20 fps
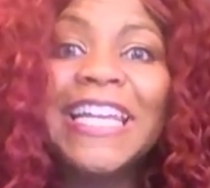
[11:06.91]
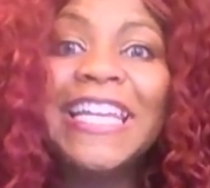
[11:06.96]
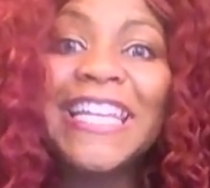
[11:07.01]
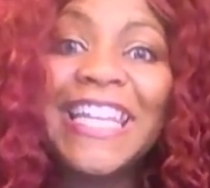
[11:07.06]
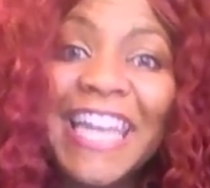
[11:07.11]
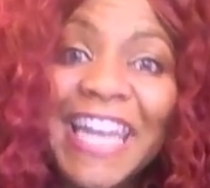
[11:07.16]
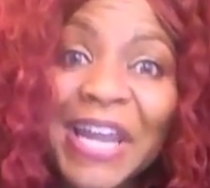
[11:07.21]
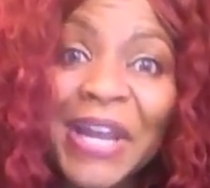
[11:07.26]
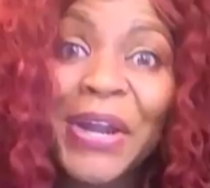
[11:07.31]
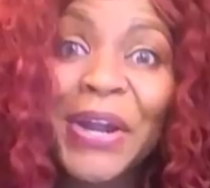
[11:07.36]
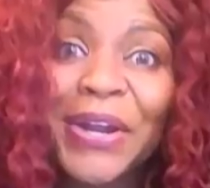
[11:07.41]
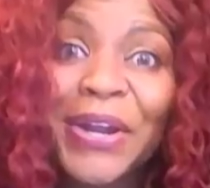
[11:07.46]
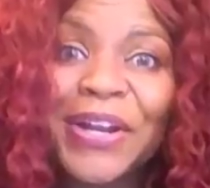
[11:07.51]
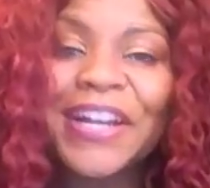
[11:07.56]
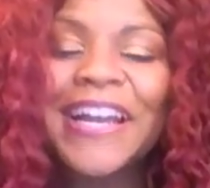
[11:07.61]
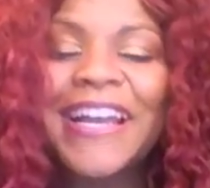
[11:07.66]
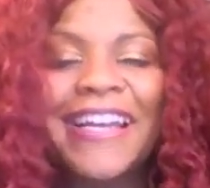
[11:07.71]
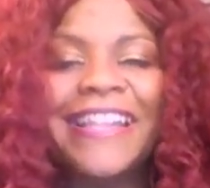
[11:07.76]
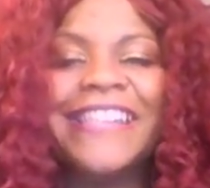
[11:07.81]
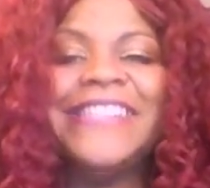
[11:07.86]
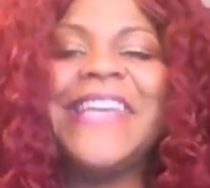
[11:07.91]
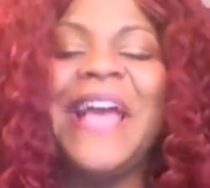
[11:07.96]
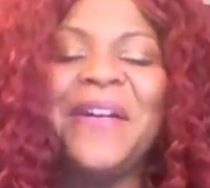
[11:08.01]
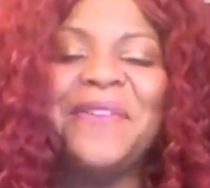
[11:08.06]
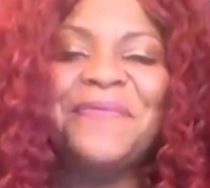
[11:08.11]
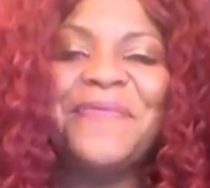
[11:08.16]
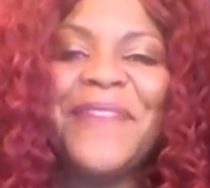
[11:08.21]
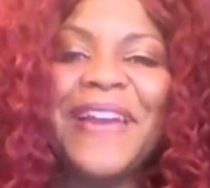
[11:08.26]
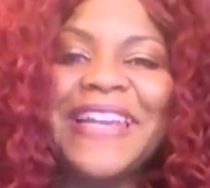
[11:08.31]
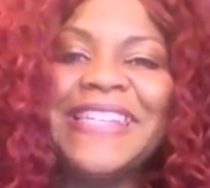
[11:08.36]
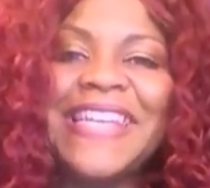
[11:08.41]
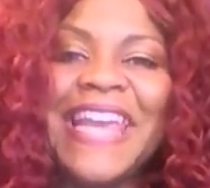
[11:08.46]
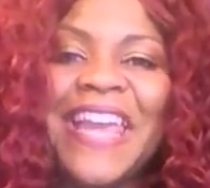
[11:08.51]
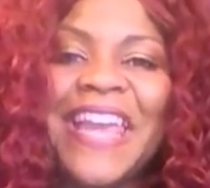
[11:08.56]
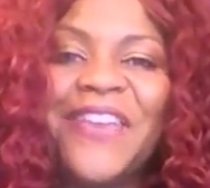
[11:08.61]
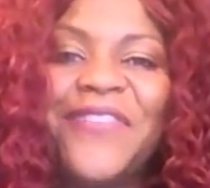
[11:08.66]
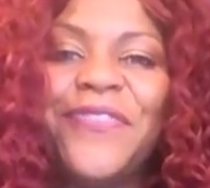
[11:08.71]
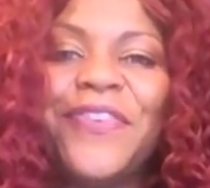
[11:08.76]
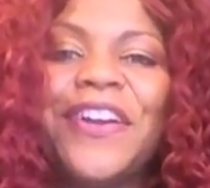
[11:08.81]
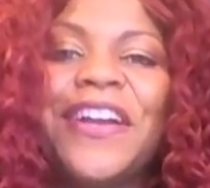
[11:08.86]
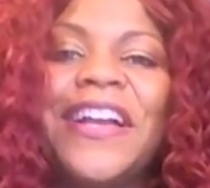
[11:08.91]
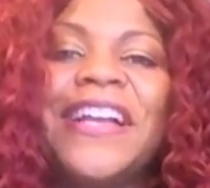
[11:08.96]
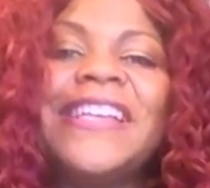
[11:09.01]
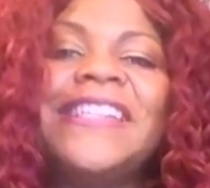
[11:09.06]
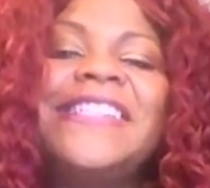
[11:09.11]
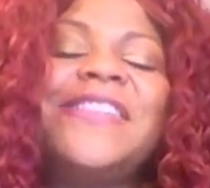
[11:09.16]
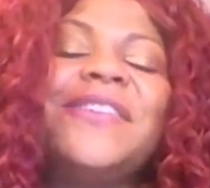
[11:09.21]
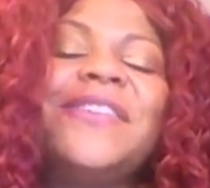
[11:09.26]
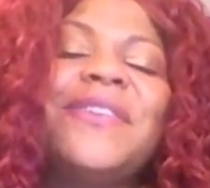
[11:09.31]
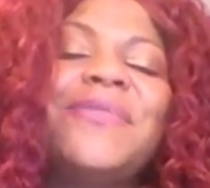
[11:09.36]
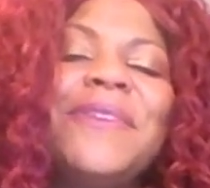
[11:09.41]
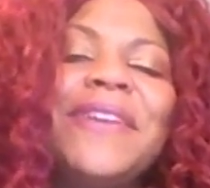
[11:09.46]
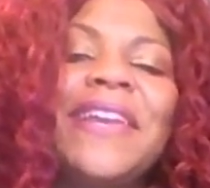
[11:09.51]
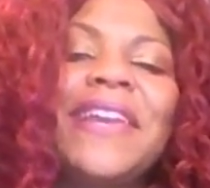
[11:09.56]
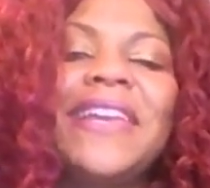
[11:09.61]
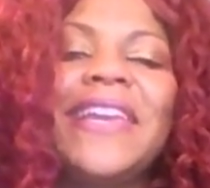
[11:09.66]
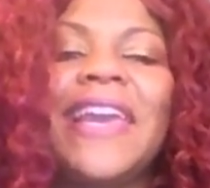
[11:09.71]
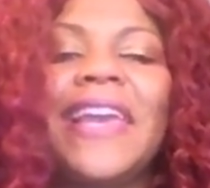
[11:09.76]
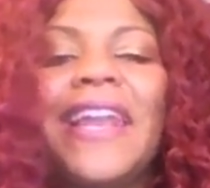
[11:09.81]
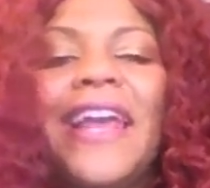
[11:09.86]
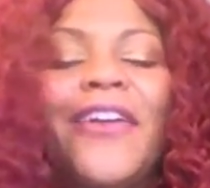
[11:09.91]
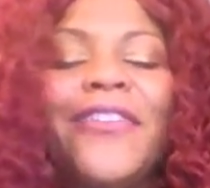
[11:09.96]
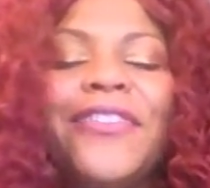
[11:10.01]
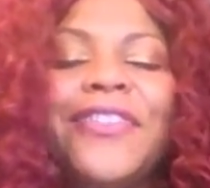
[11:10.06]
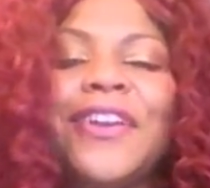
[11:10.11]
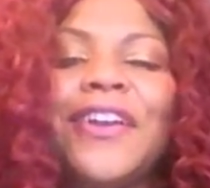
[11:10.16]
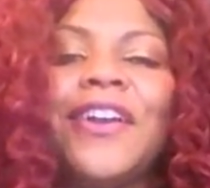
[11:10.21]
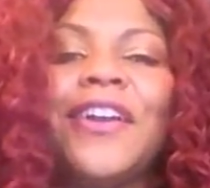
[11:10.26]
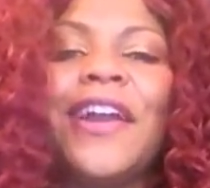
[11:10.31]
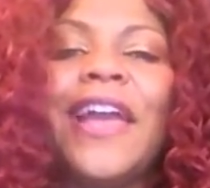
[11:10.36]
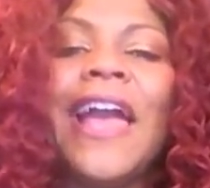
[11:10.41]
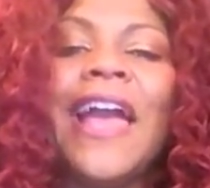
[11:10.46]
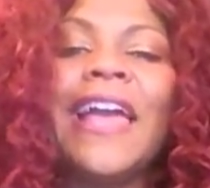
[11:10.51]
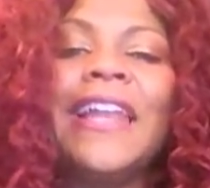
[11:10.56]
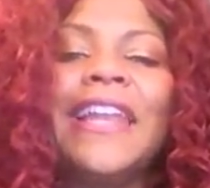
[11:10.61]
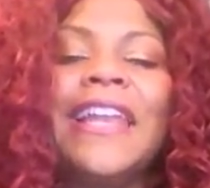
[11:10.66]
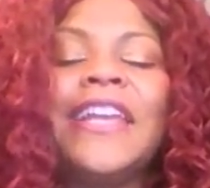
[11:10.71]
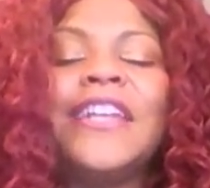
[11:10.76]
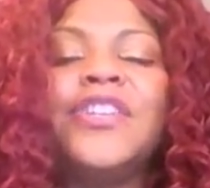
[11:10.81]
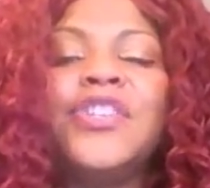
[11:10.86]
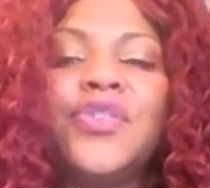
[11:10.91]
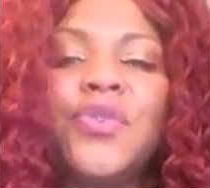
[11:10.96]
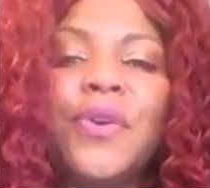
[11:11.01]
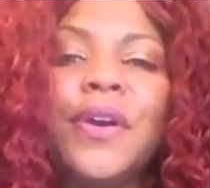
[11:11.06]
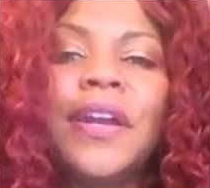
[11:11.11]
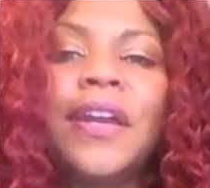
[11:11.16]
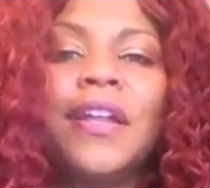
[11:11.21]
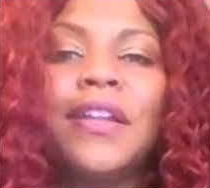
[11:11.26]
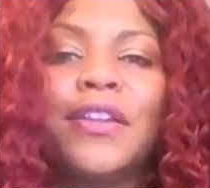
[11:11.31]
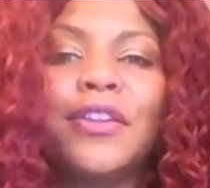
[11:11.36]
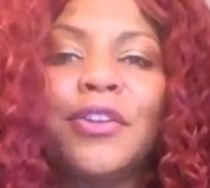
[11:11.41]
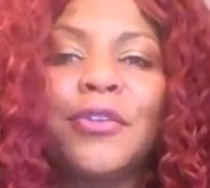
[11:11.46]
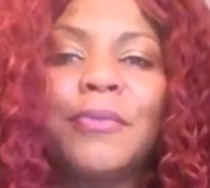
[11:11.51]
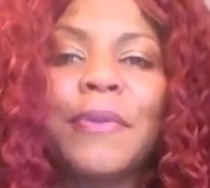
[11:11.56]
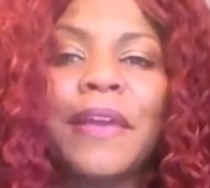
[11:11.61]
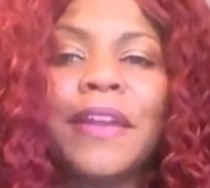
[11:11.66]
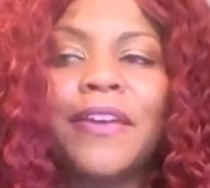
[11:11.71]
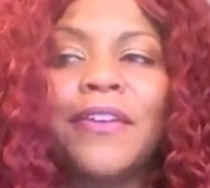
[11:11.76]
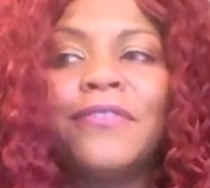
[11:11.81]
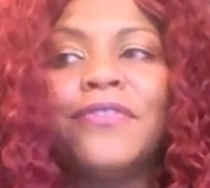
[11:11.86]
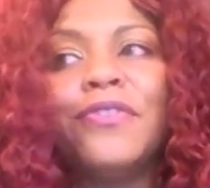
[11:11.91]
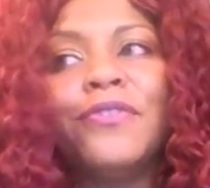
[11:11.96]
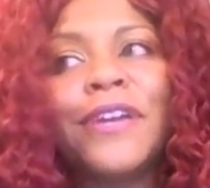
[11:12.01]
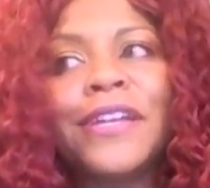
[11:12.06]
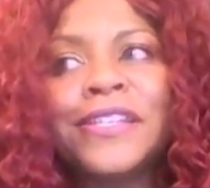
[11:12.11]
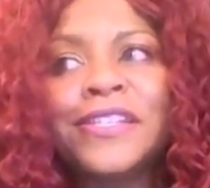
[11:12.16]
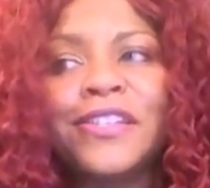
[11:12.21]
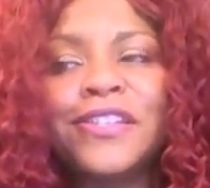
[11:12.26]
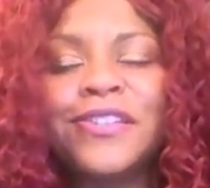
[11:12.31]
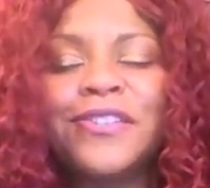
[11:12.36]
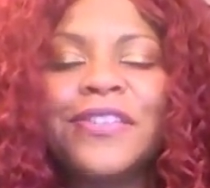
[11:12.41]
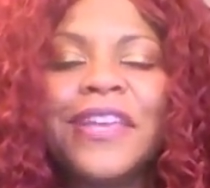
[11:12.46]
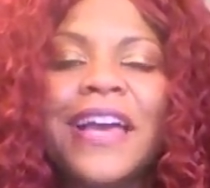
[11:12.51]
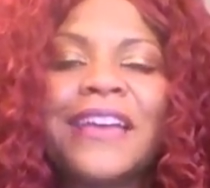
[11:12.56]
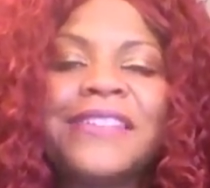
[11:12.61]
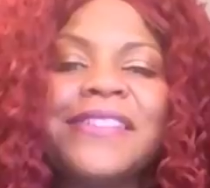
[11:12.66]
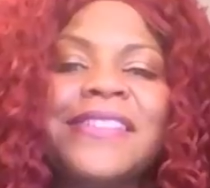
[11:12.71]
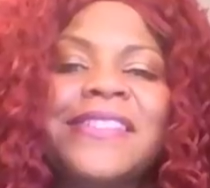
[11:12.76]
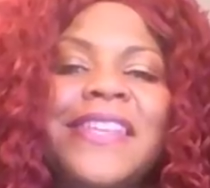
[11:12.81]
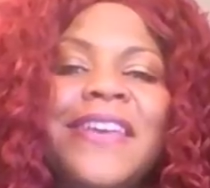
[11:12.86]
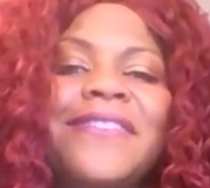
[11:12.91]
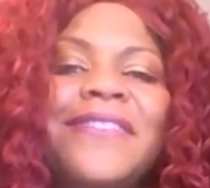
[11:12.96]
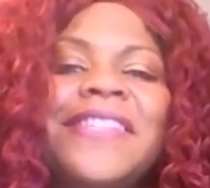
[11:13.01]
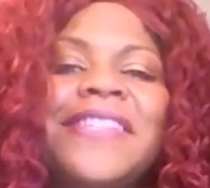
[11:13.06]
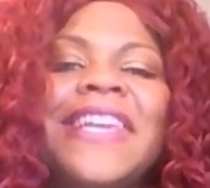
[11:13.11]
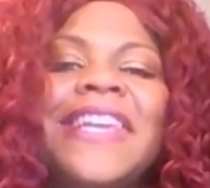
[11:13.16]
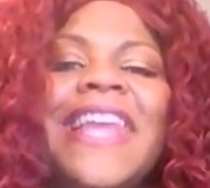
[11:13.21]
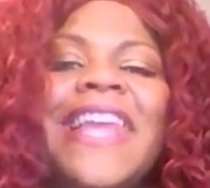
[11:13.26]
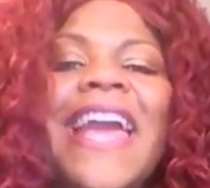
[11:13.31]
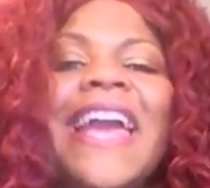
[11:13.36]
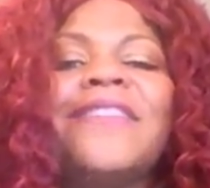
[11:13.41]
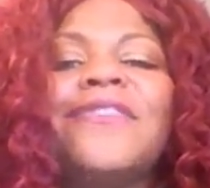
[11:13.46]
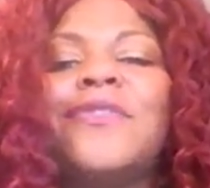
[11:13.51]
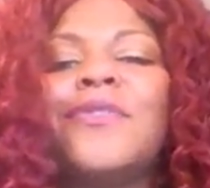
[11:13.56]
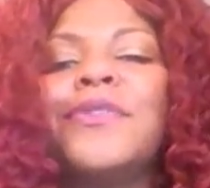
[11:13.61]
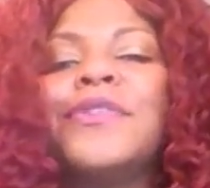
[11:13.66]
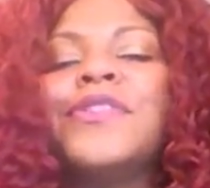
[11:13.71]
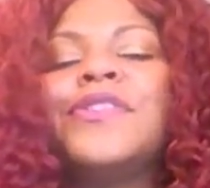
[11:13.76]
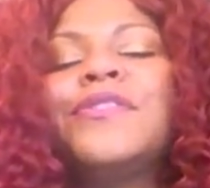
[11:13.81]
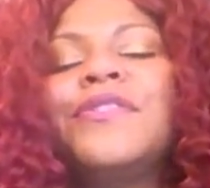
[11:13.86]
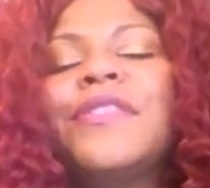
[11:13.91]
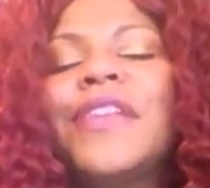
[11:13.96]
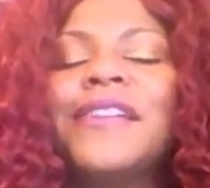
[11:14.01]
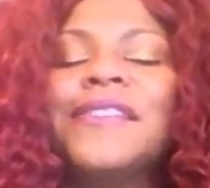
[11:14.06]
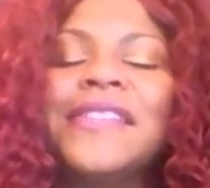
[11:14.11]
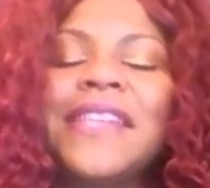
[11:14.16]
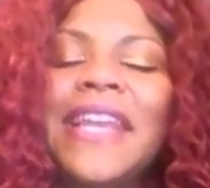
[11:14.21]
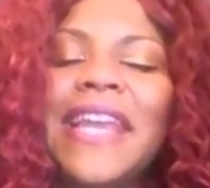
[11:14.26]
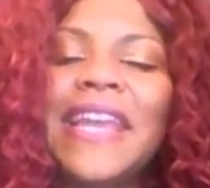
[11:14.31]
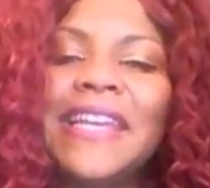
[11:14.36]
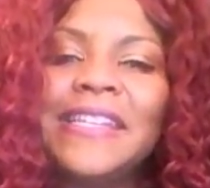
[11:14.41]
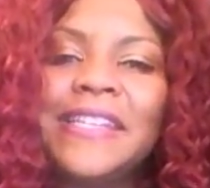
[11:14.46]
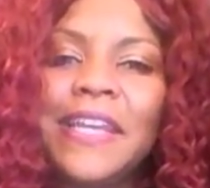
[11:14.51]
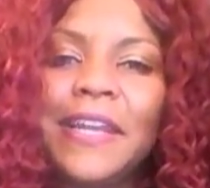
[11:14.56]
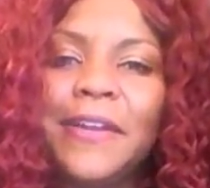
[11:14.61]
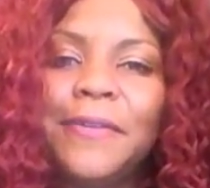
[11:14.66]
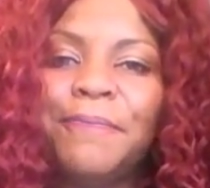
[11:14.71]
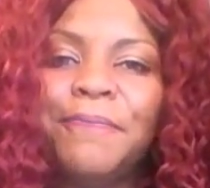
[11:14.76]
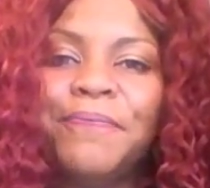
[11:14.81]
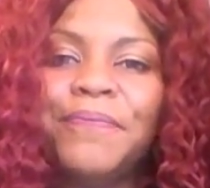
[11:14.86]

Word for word: year down by date for us so that we can get out there and enjoy a little bit of the rest of two thousand seventeen and of course two thousand eighteen.